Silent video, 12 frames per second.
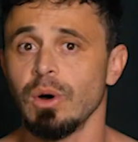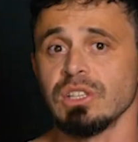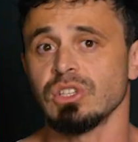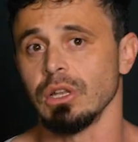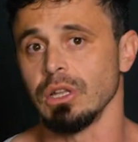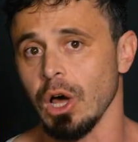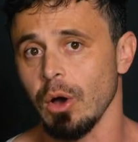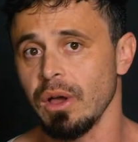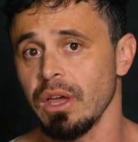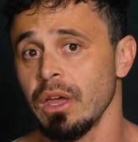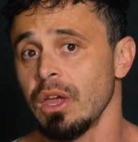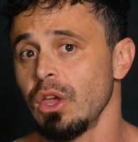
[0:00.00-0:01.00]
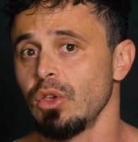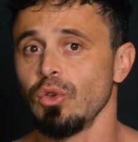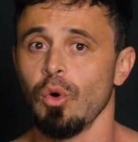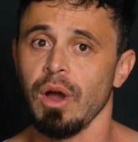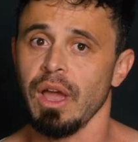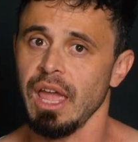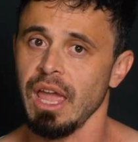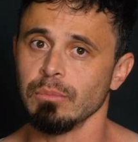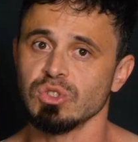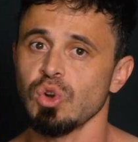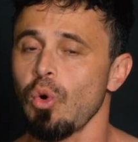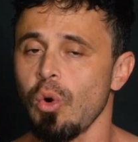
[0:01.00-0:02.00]
are to lower your
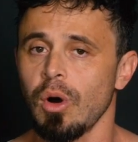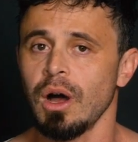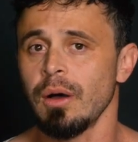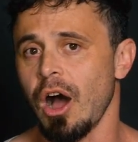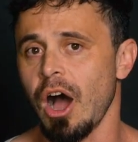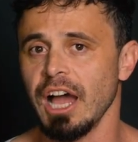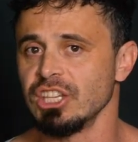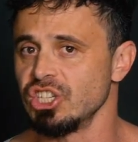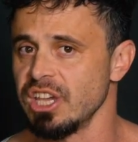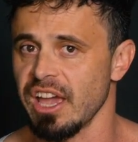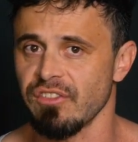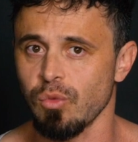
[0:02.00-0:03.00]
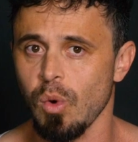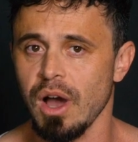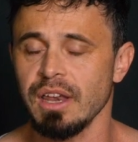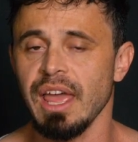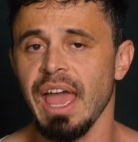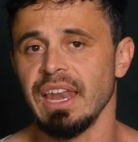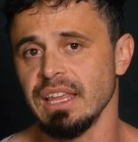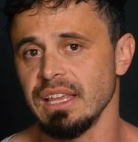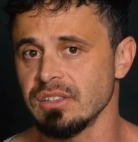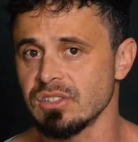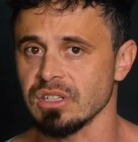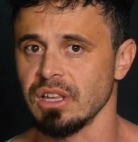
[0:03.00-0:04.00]
mTOR, IGF-1, and
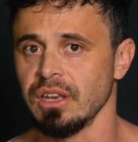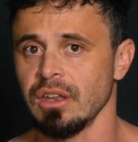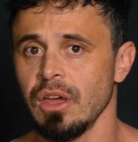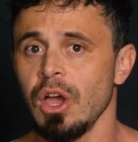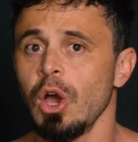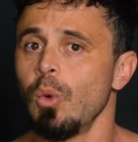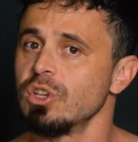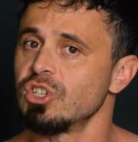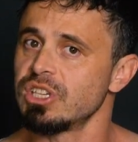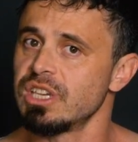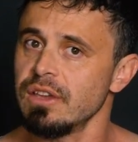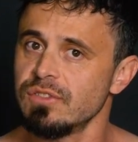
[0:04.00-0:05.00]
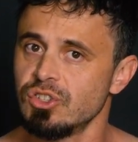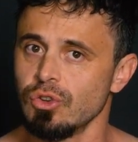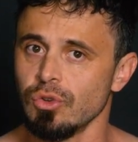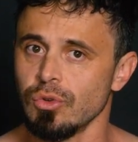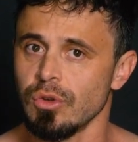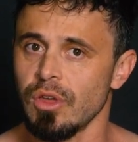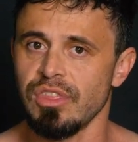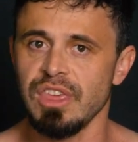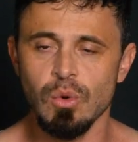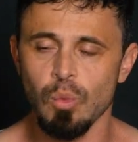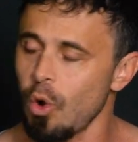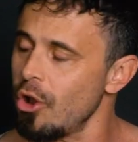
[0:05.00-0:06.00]
insulin, which gives you
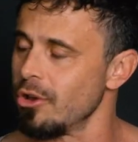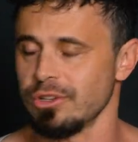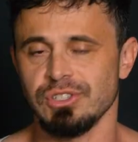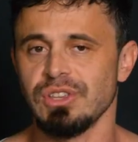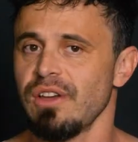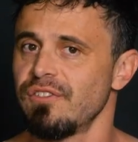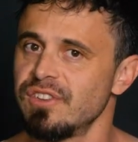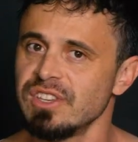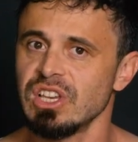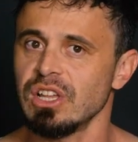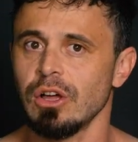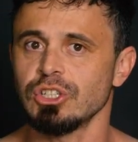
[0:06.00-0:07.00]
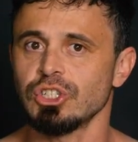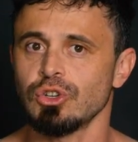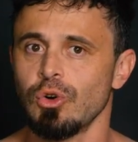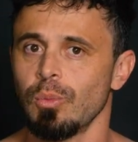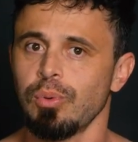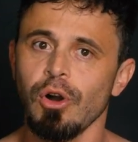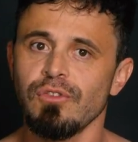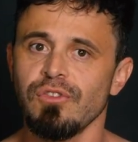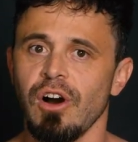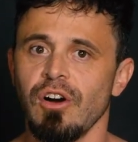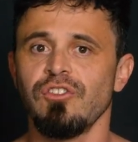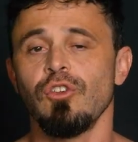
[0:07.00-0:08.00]
the worst physiological
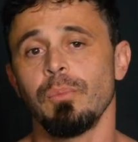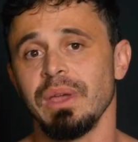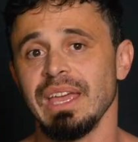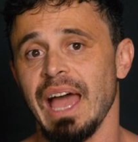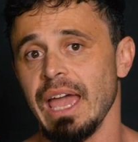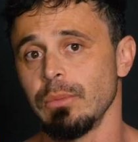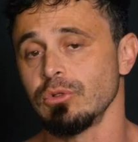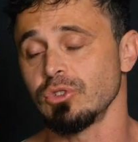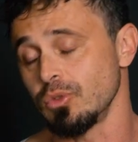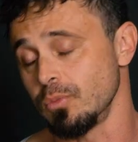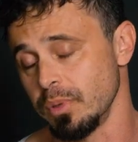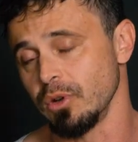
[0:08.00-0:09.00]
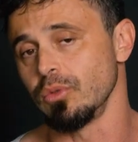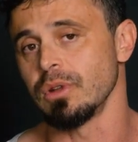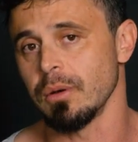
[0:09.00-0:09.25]
profile for being able to build